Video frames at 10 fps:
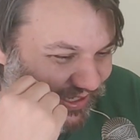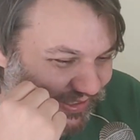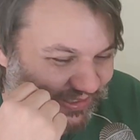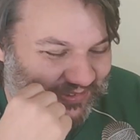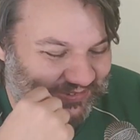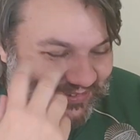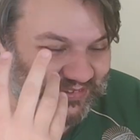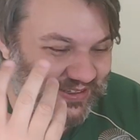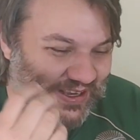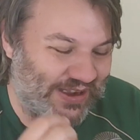I
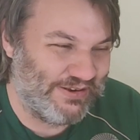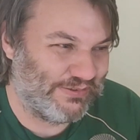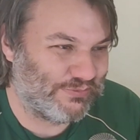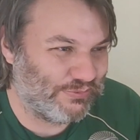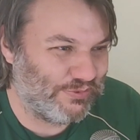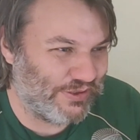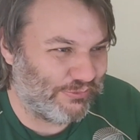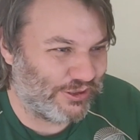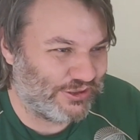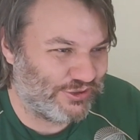mean, we've
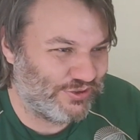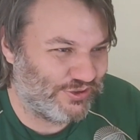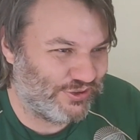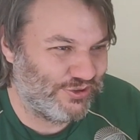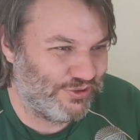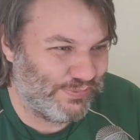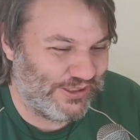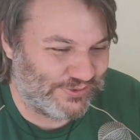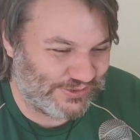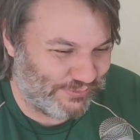had two new
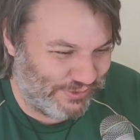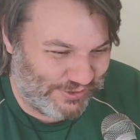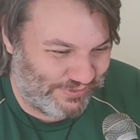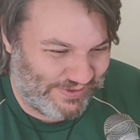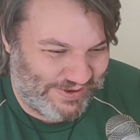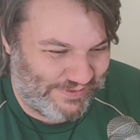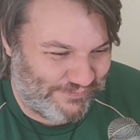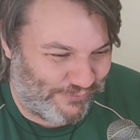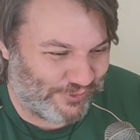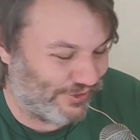Beetles, and we're on our
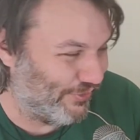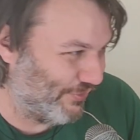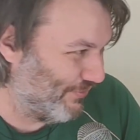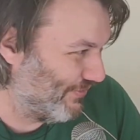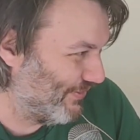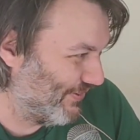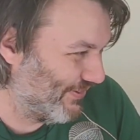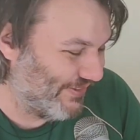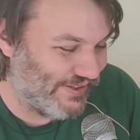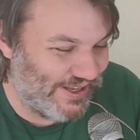fourth new. Yeah.
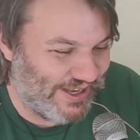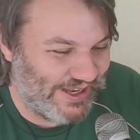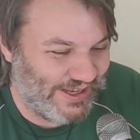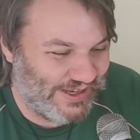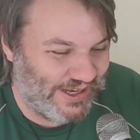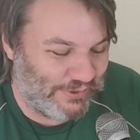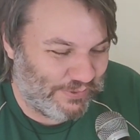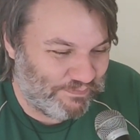Anyway.